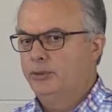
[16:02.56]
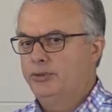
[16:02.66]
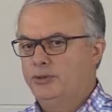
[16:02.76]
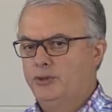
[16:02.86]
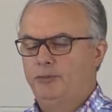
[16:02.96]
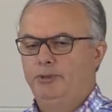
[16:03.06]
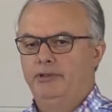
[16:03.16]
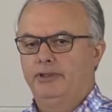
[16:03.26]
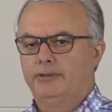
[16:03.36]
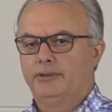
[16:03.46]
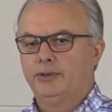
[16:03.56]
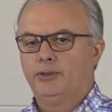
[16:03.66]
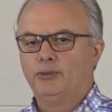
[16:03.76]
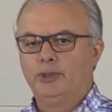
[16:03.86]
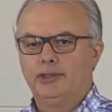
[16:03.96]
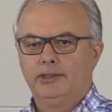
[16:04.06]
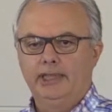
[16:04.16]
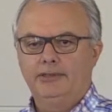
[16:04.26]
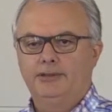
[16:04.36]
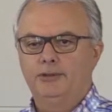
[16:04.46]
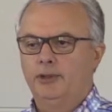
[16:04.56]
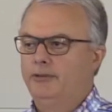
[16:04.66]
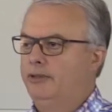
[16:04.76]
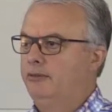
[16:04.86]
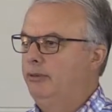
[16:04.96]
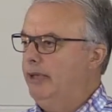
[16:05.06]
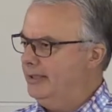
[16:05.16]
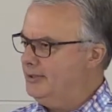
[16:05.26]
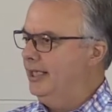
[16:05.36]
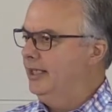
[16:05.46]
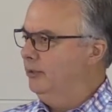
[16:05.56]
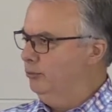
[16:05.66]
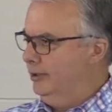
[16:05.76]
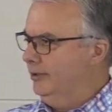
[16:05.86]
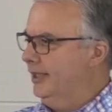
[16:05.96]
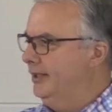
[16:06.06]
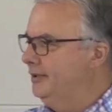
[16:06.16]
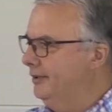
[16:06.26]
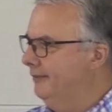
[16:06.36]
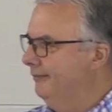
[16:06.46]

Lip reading: your spirit, or your will. Let's talk. You understand the will, don't you?